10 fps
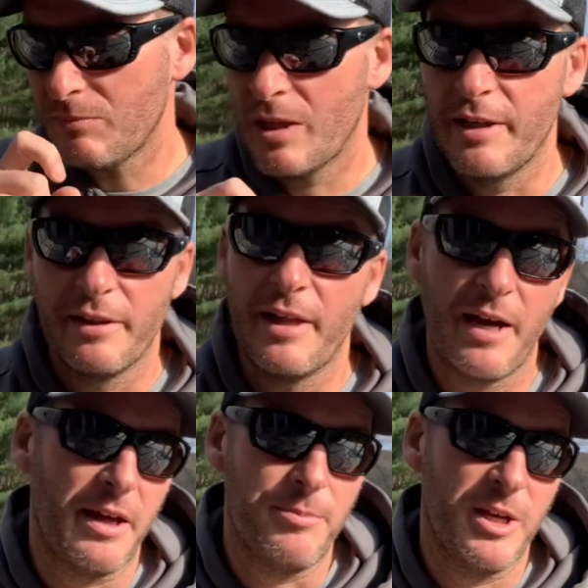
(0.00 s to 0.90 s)
it.
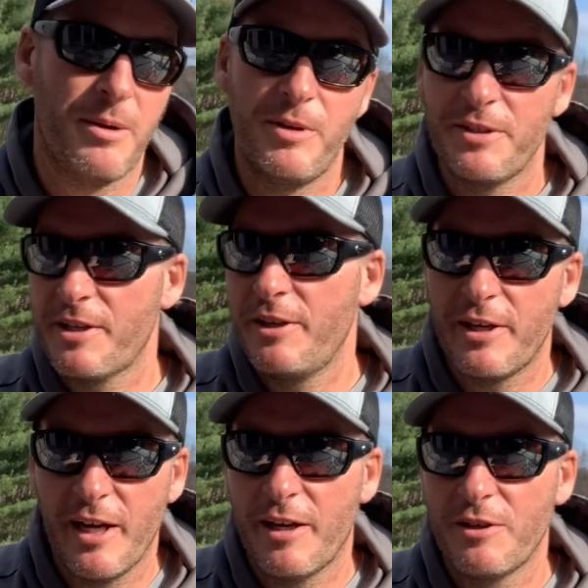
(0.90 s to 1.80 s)
I'm not saying you
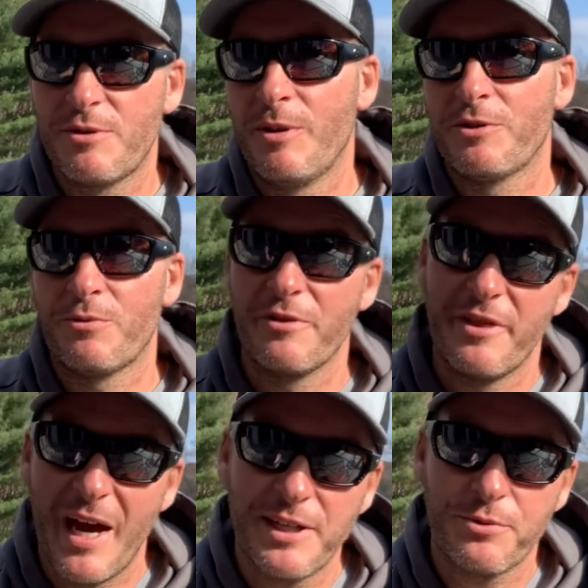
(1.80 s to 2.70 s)
can't catch them elsewhere.
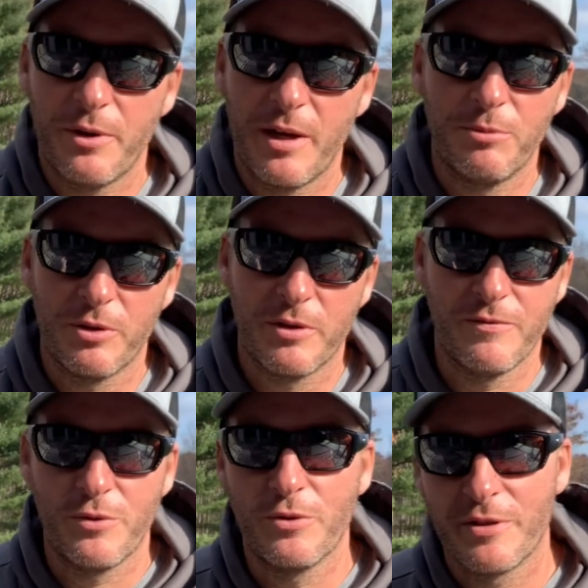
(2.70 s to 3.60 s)
That's what I'm looking
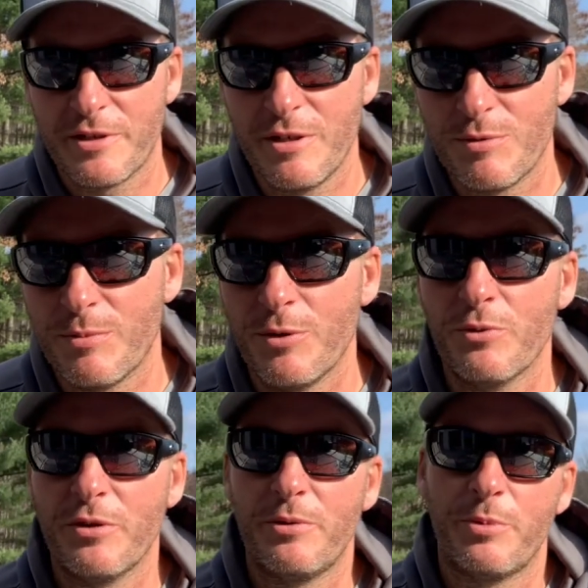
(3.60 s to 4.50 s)
for, and it seems to be
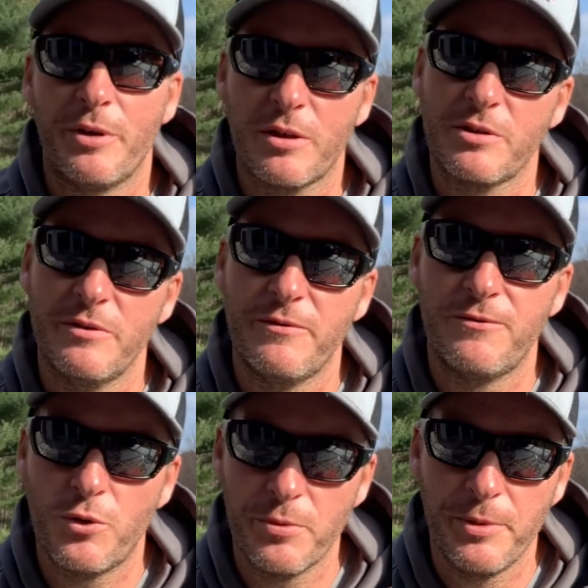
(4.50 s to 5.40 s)
really productive
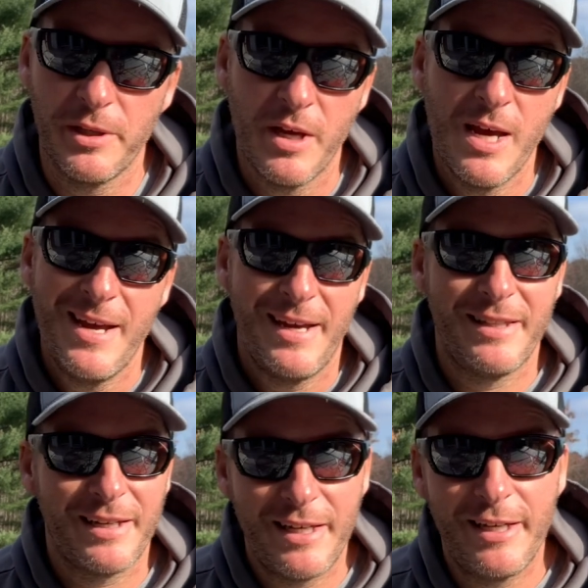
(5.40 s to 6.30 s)
for me.
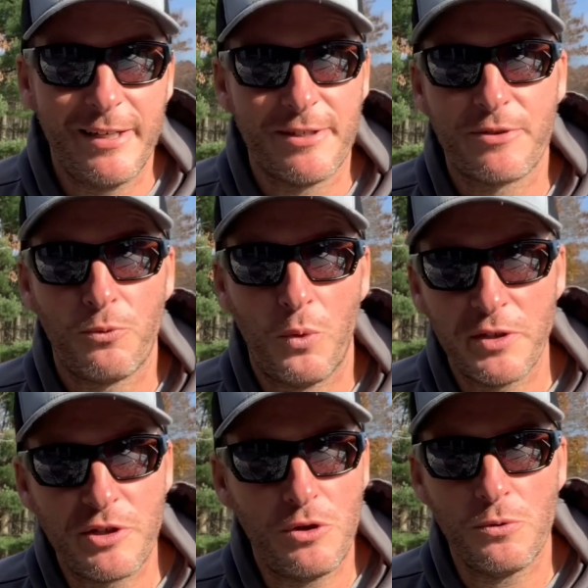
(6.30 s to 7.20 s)
And the key is,
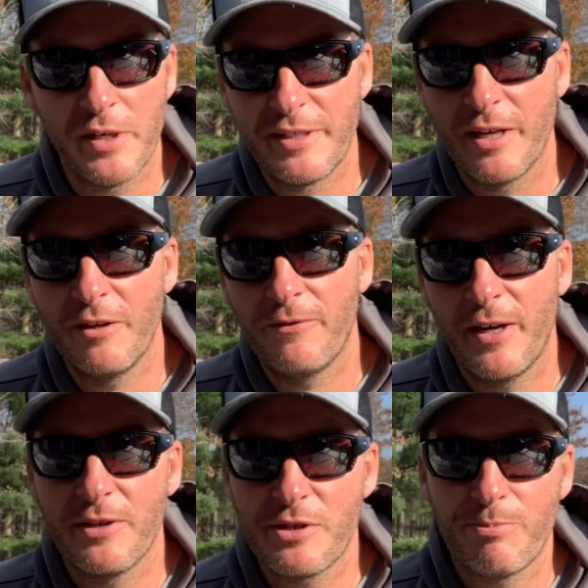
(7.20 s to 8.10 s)
once you
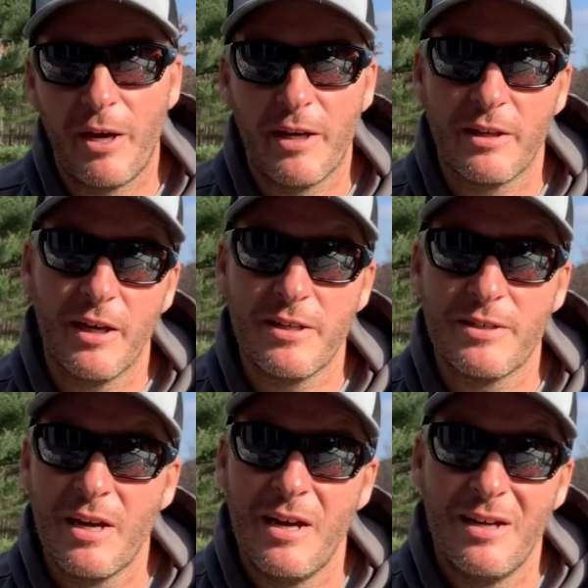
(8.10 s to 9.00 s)
identify a spot,
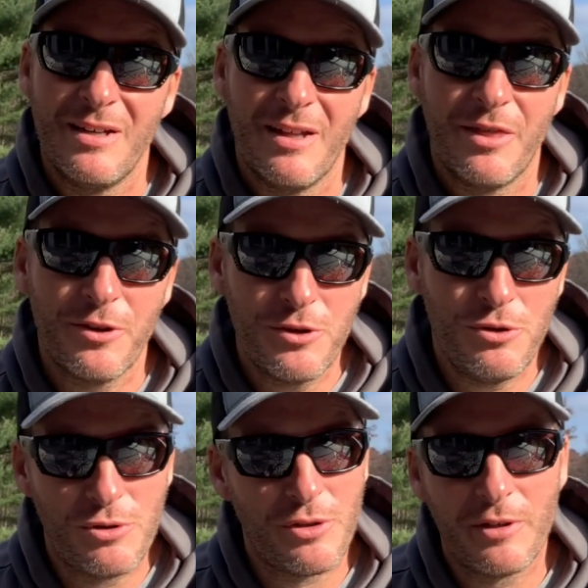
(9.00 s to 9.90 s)
guys, they're
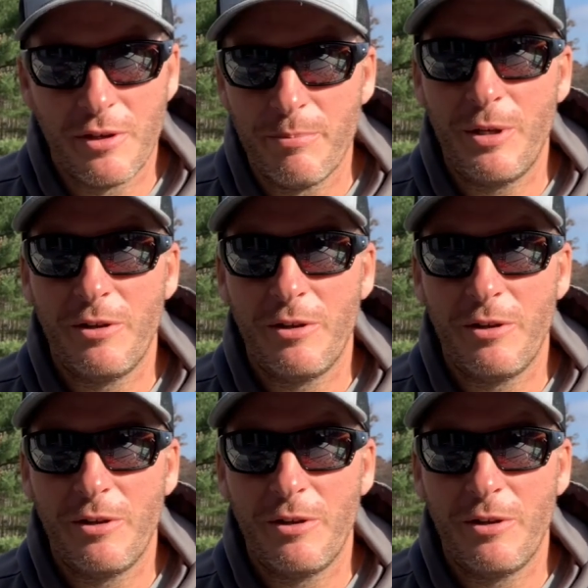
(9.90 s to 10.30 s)
usually going to be